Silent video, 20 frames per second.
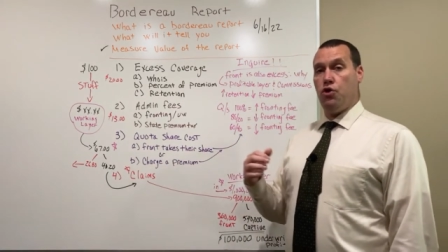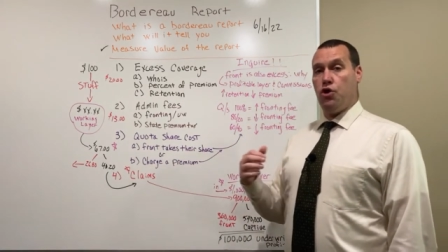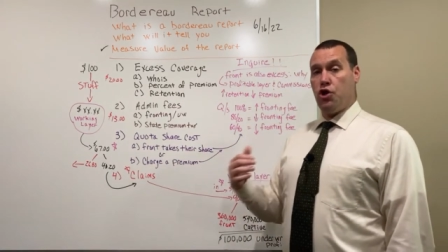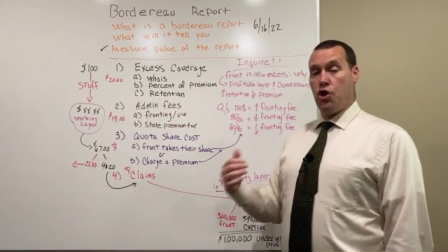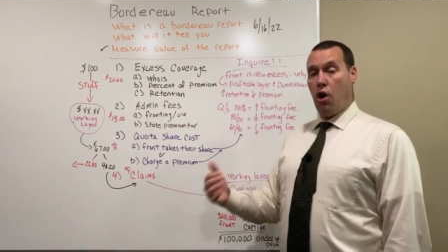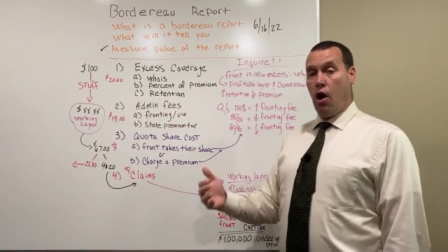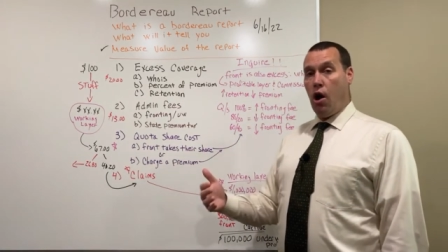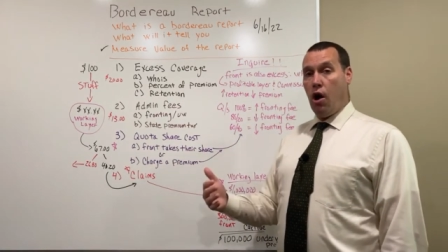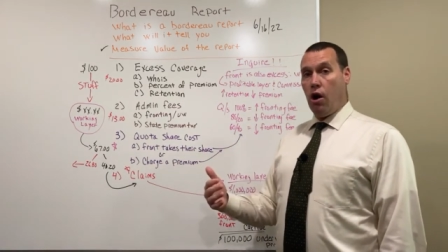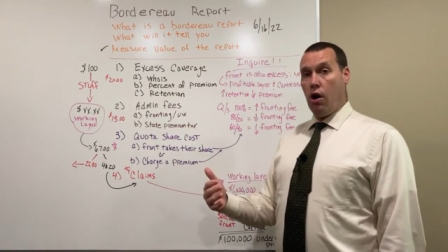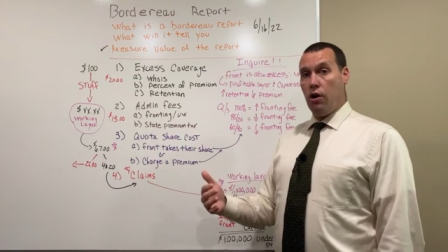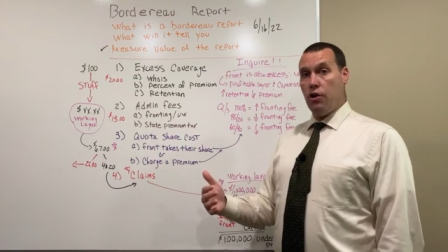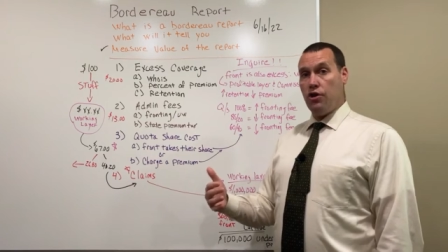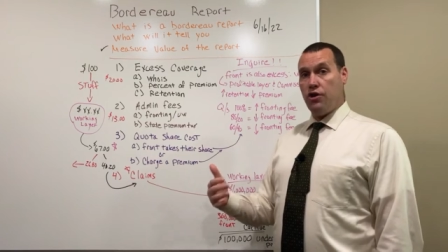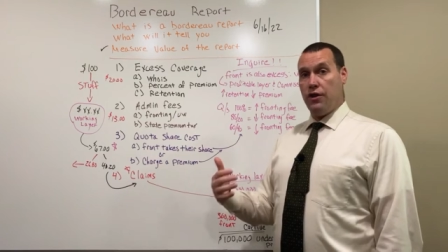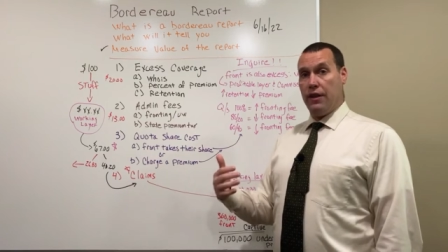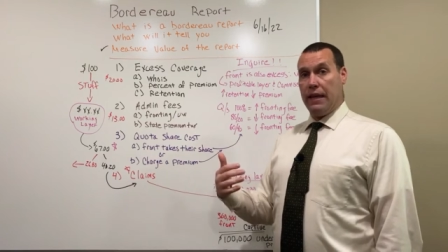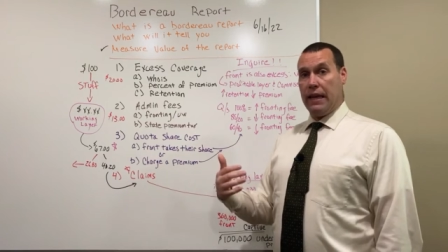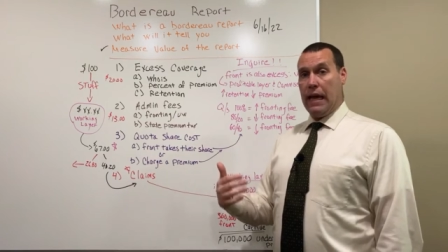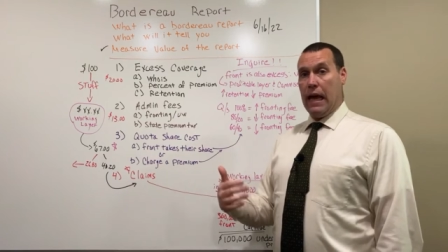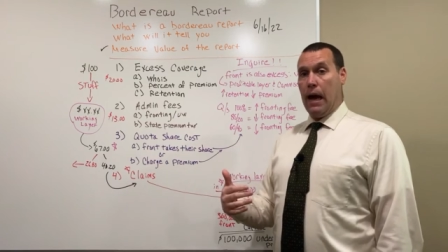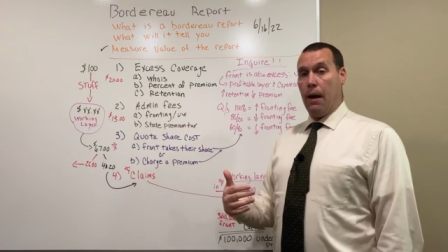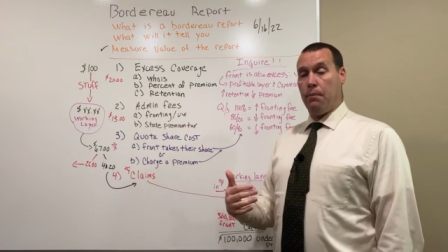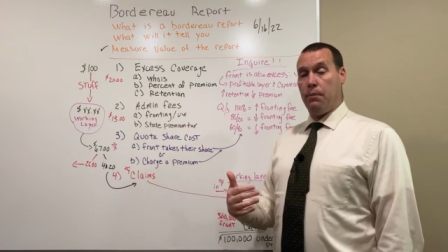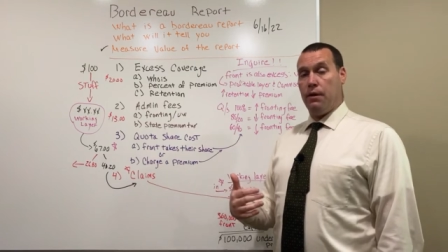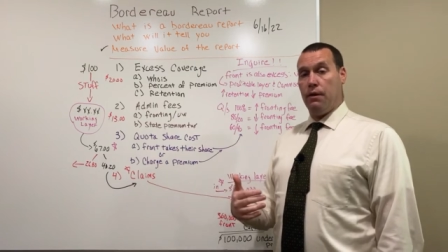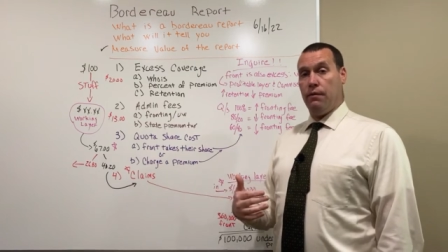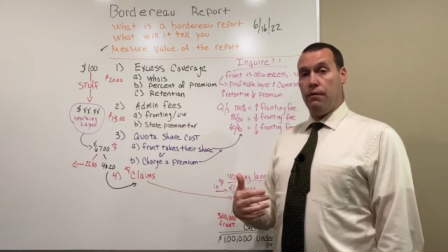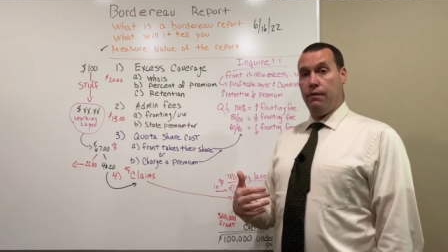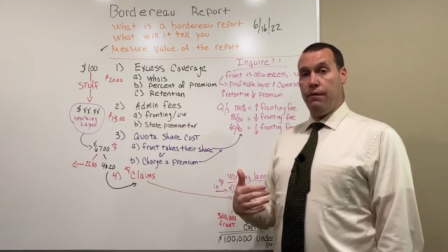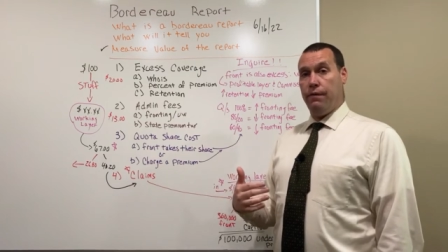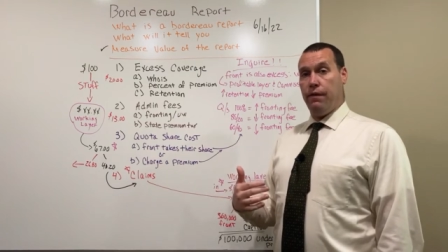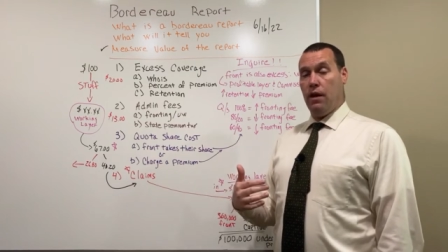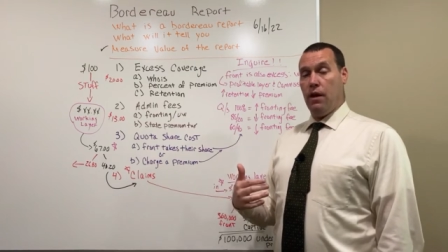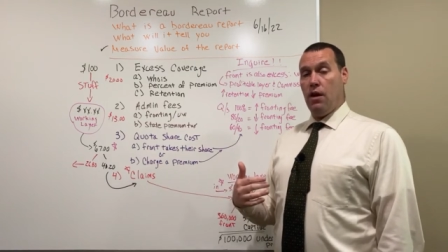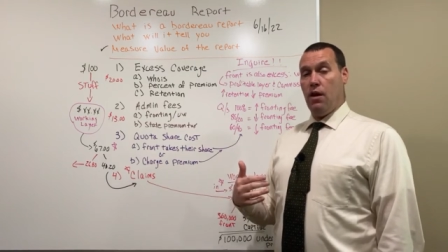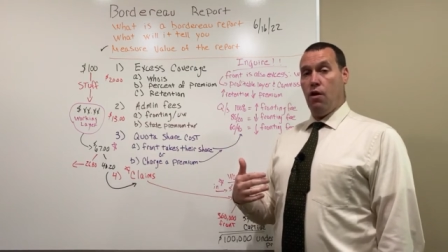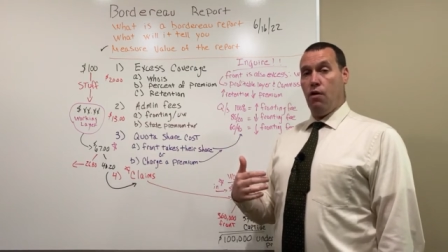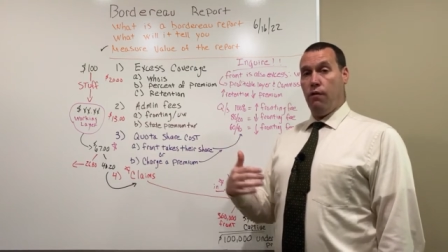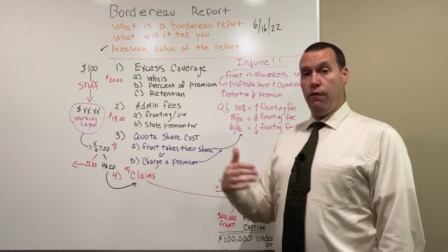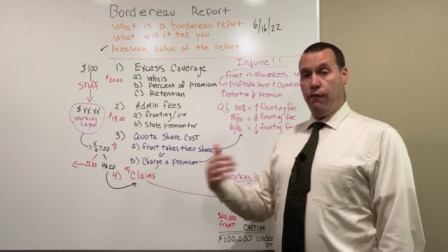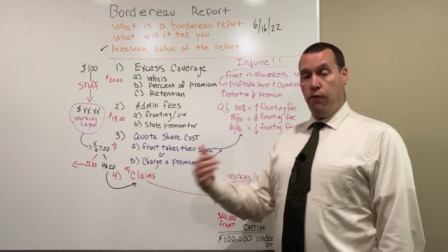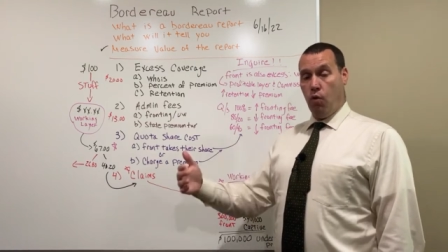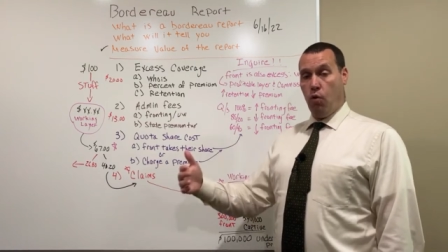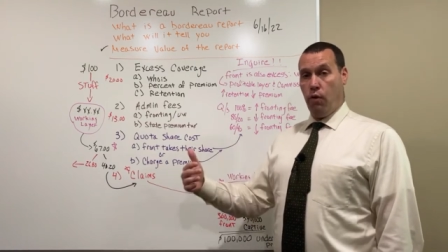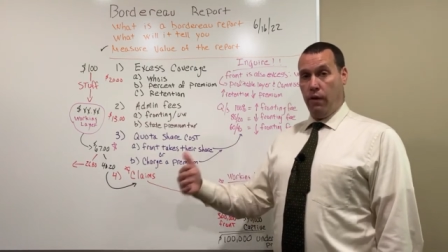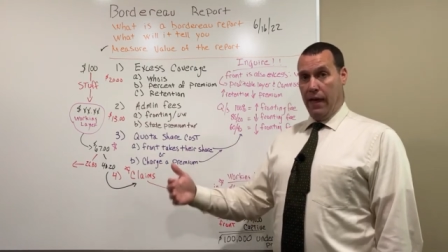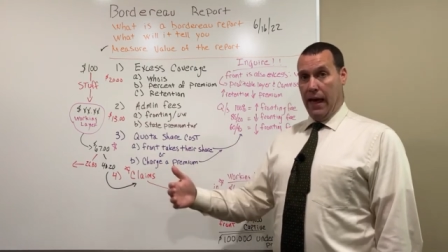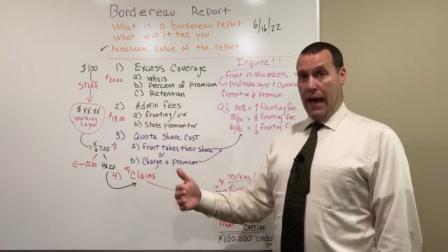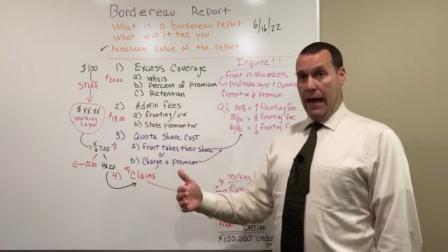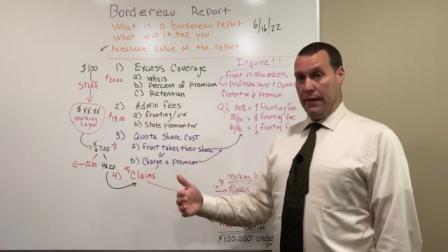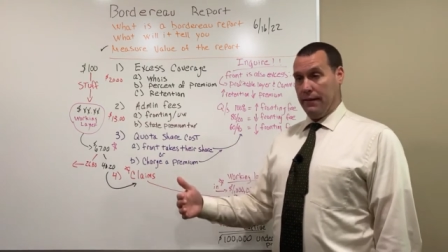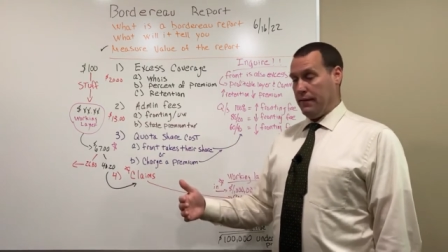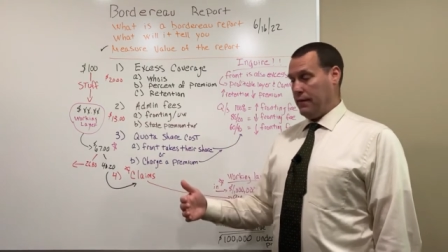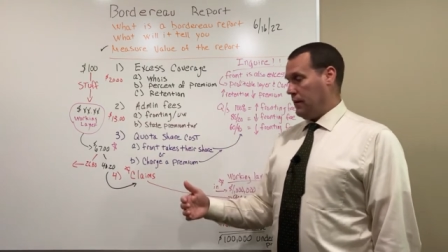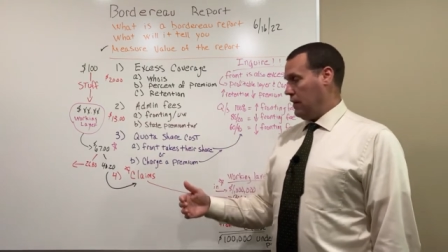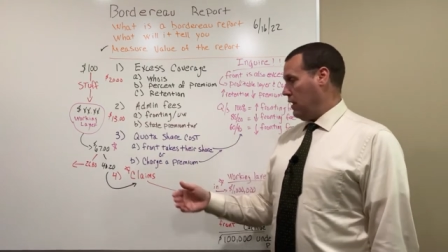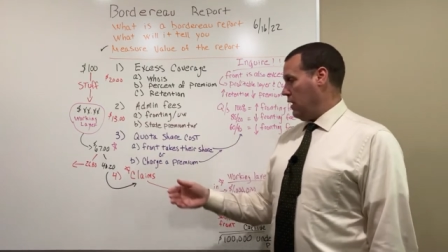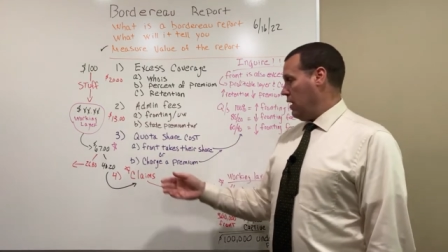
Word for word: charge the captive for that.